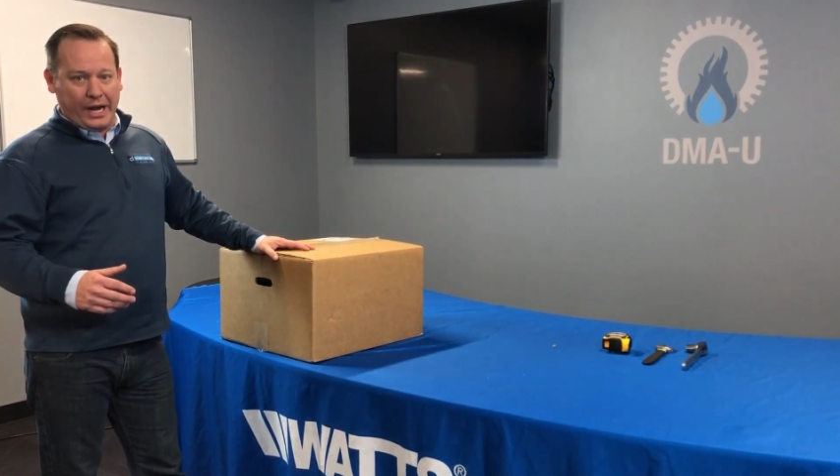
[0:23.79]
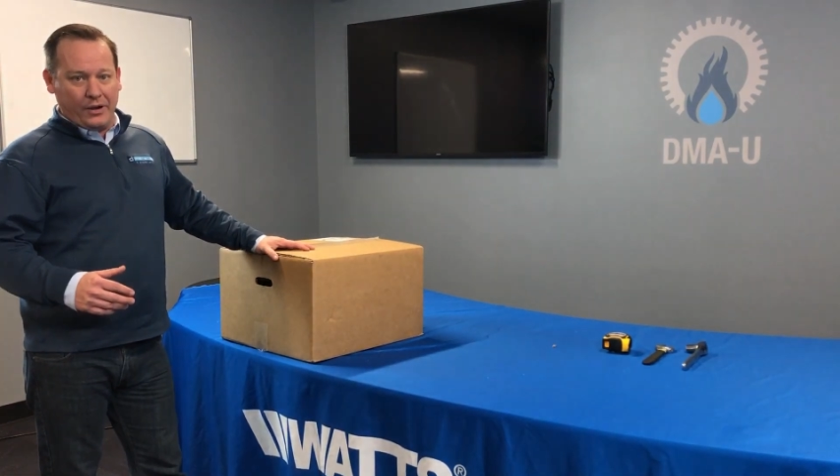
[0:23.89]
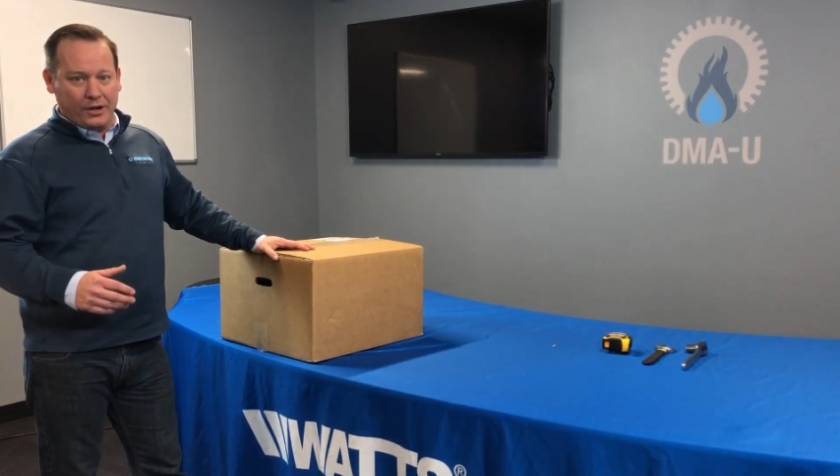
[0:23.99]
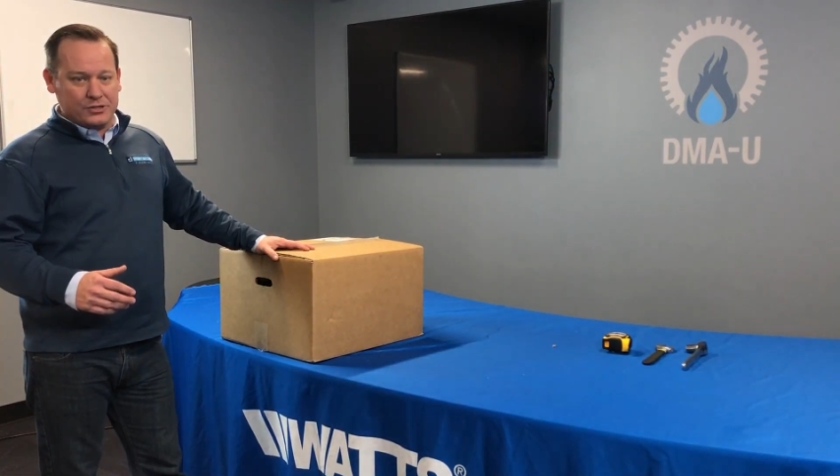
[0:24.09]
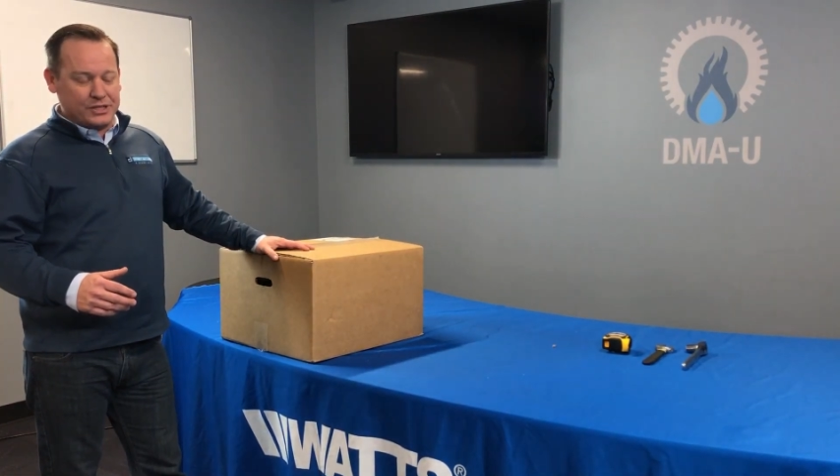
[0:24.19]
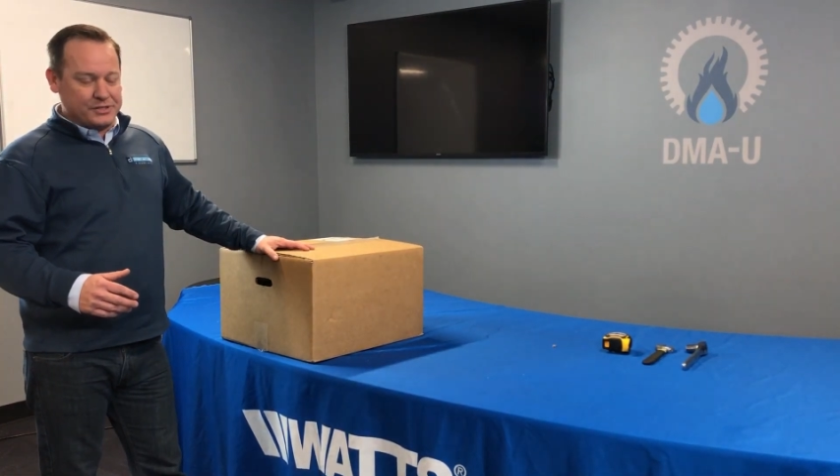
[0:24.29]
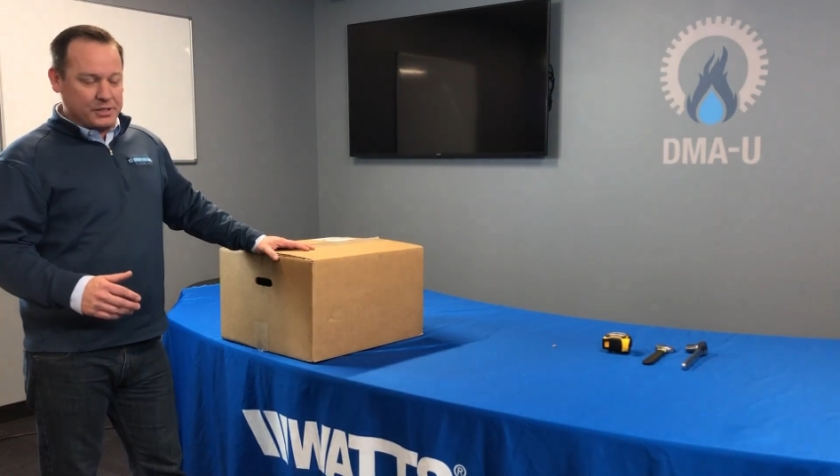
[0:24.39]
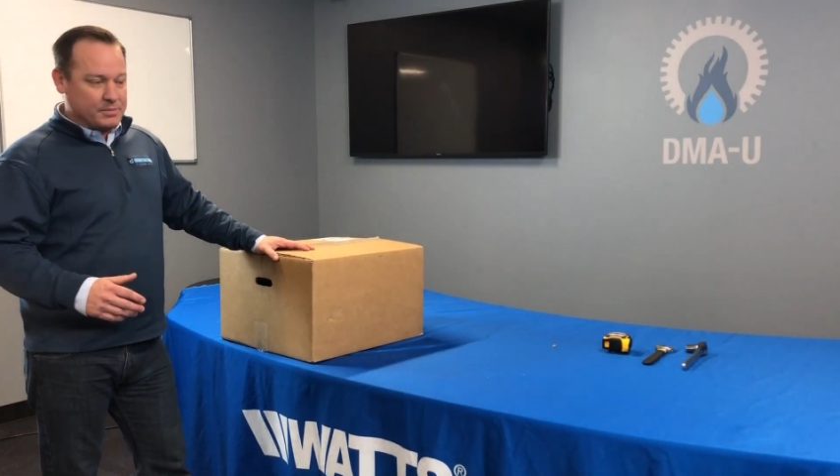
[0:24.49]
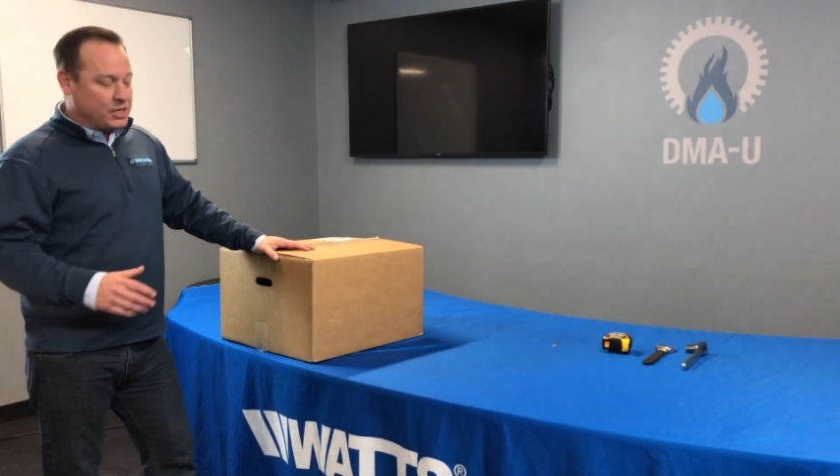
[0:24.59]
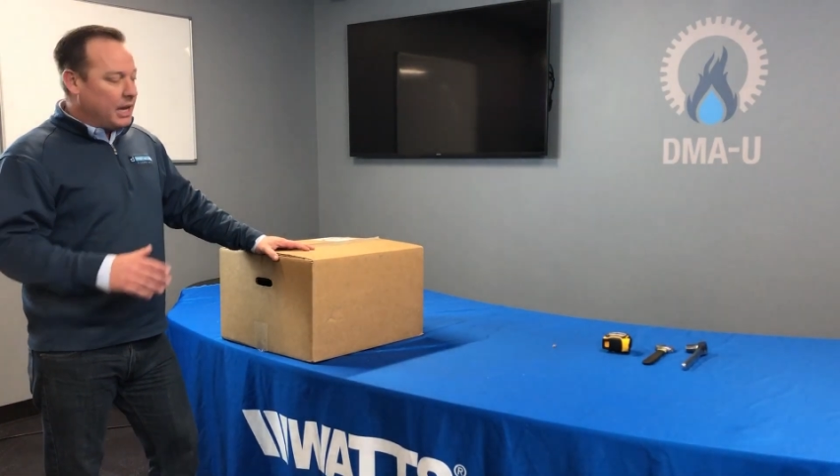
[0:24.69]
carrier
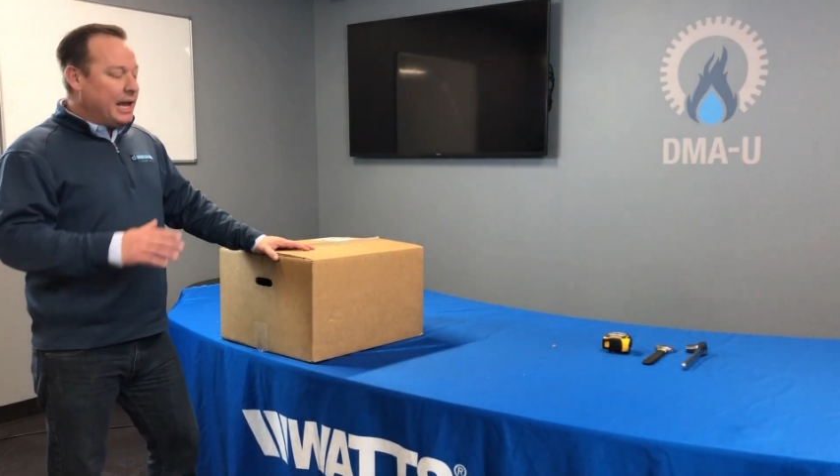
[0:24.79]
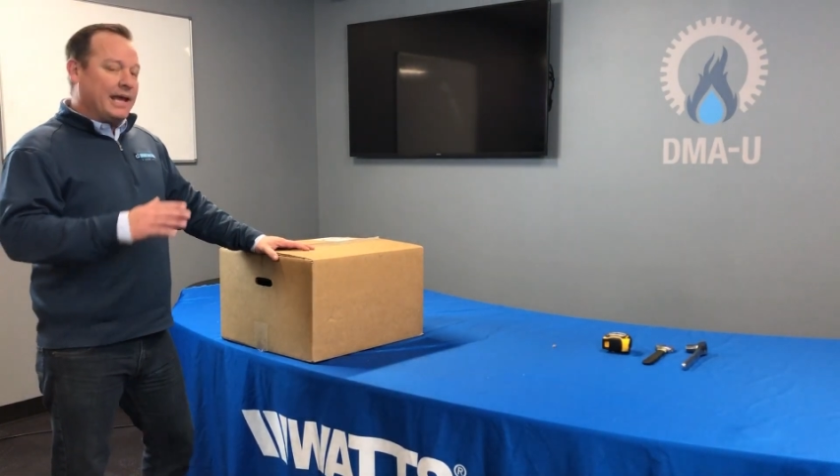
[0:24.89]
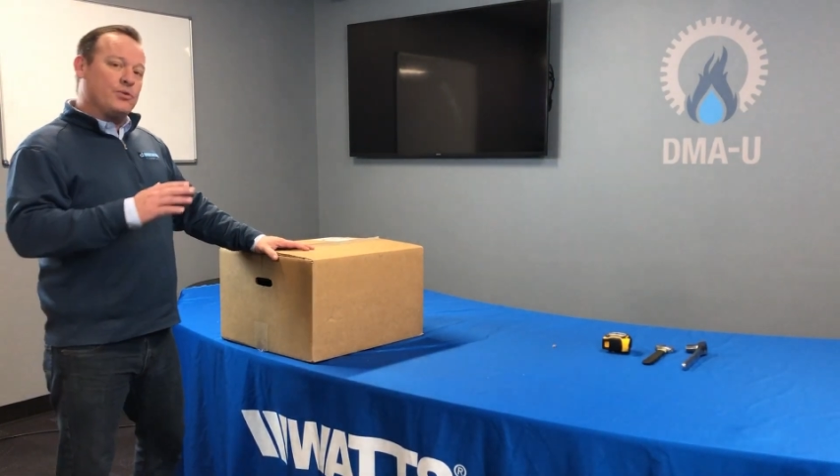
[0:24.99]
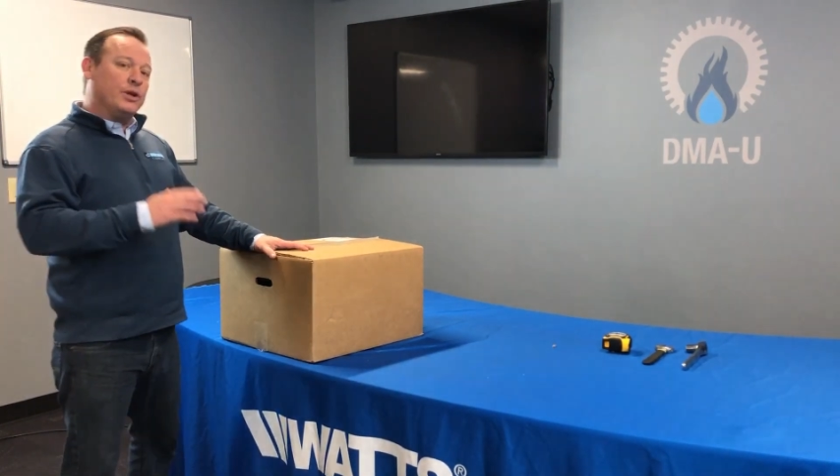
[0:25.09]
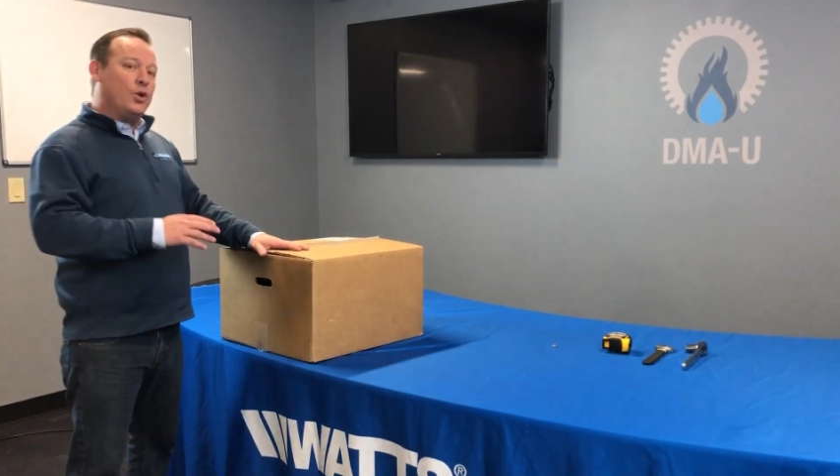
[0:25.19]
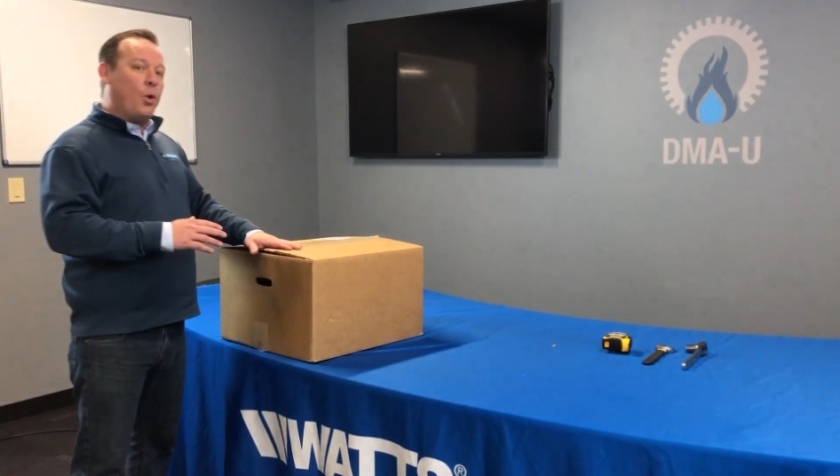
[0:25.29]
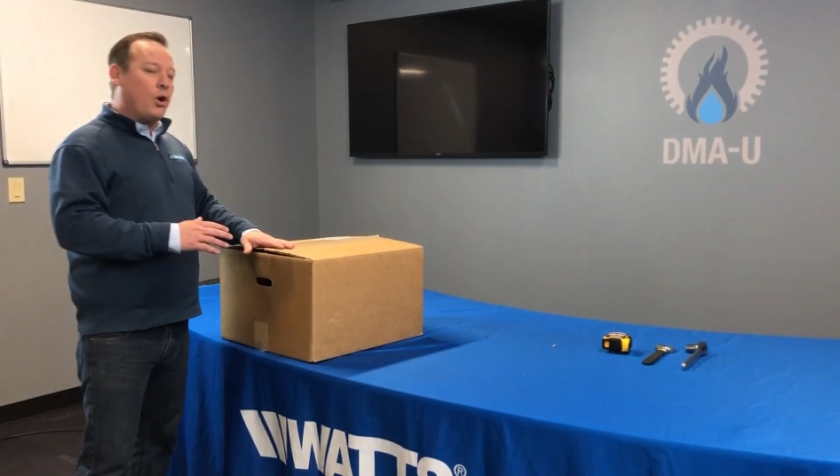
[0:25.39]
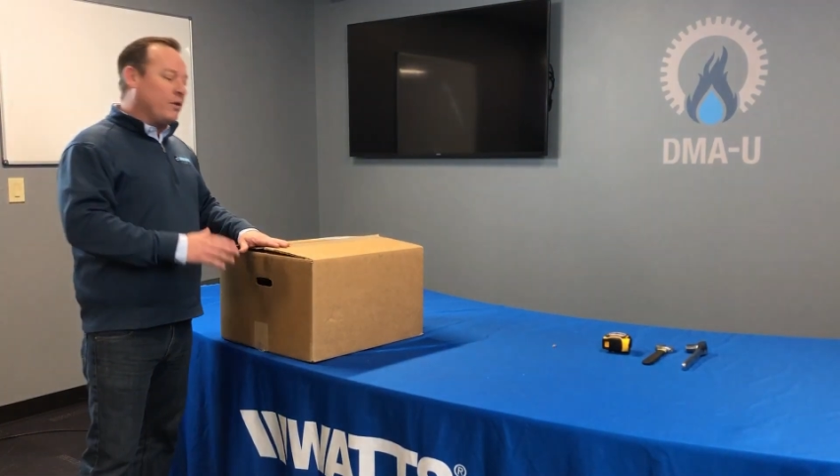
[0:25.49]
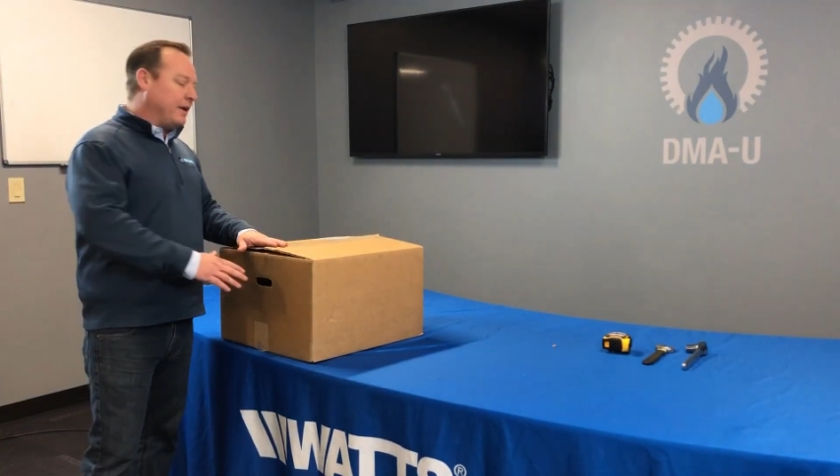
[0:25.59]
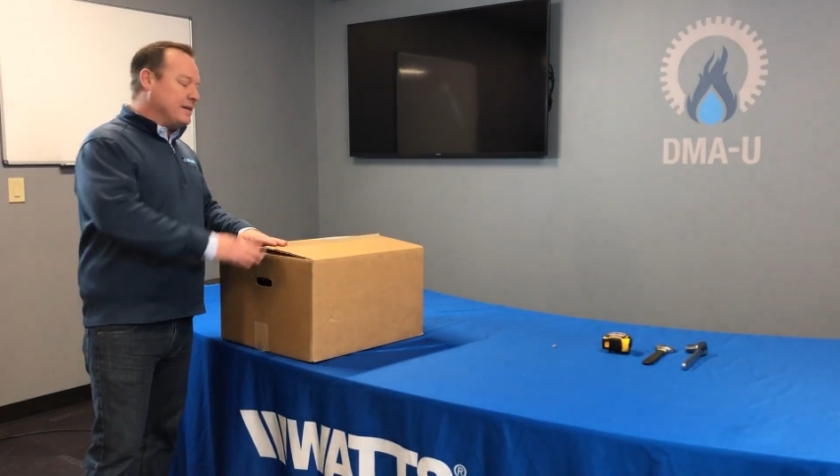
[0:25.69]
systems is when you
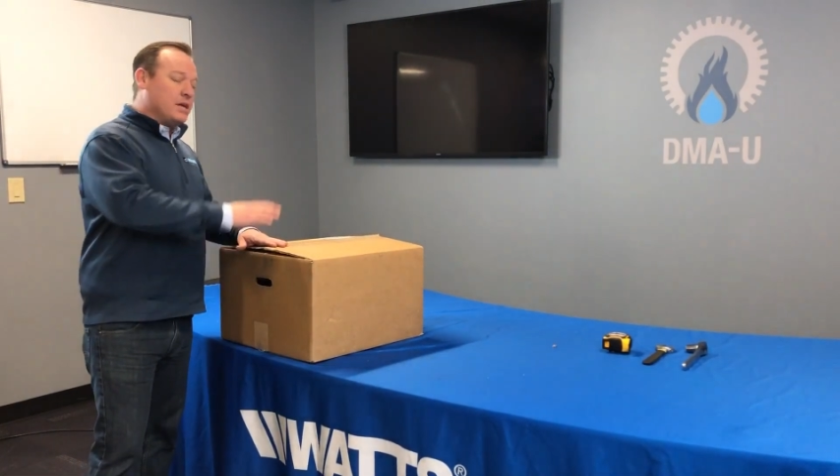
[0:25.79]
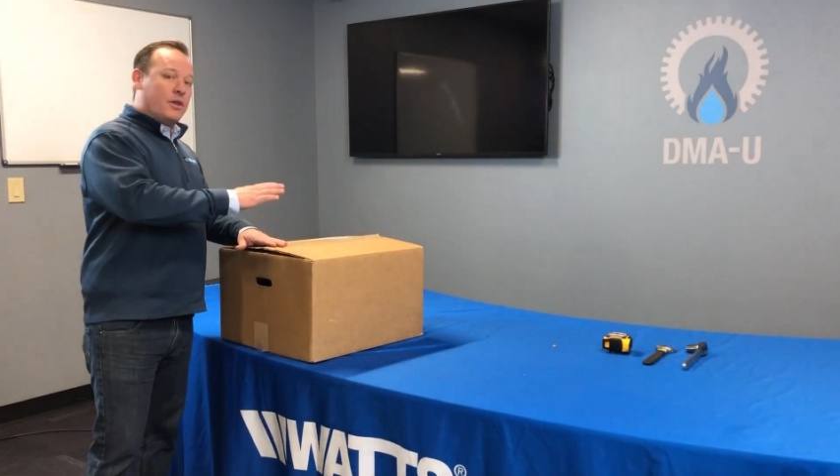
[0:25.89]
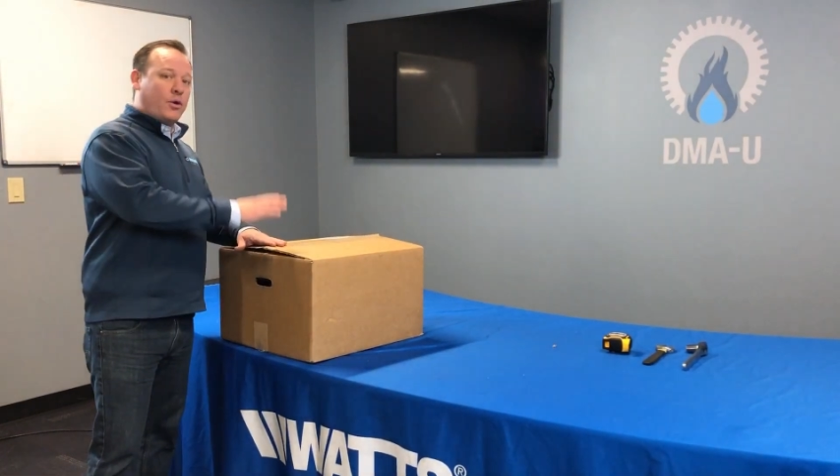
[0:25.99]
order these,